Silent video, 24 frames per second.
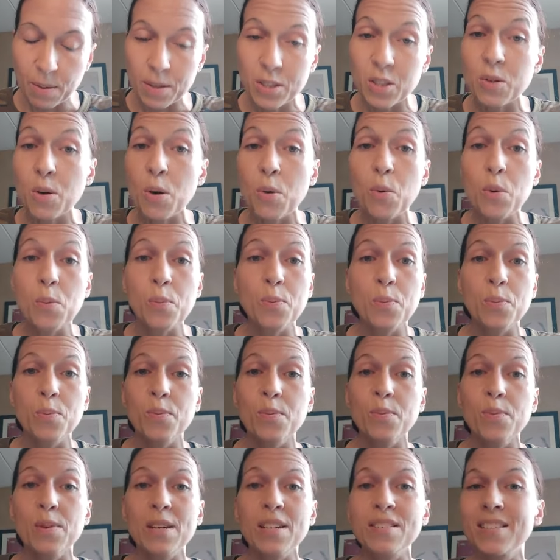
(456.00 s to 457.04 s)
So
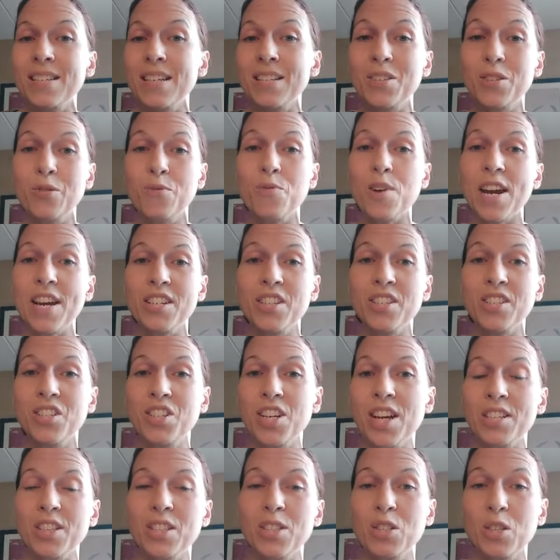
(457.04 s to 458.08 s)
is this grace
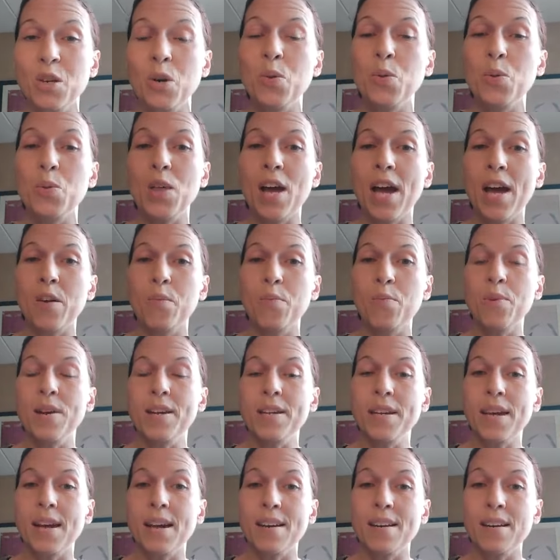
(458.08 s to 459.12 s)
just so that
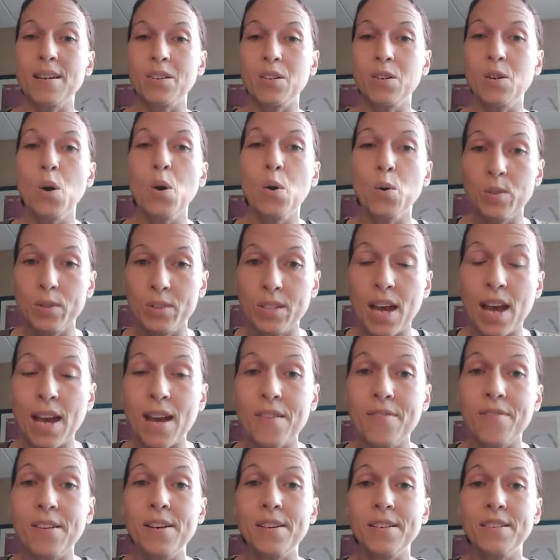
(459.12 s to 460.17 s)
we can go to
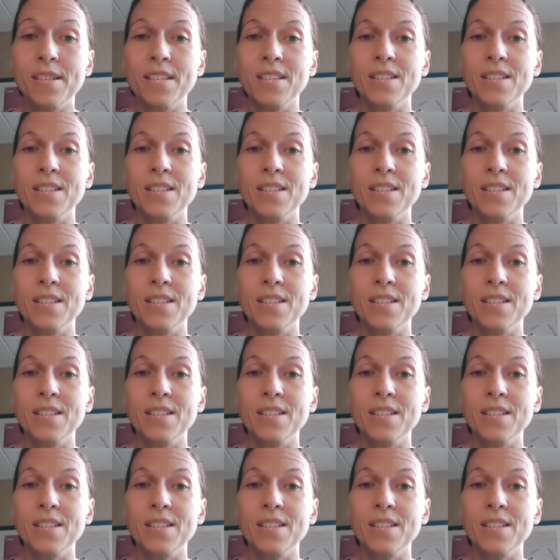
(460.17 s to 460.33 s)
heaven?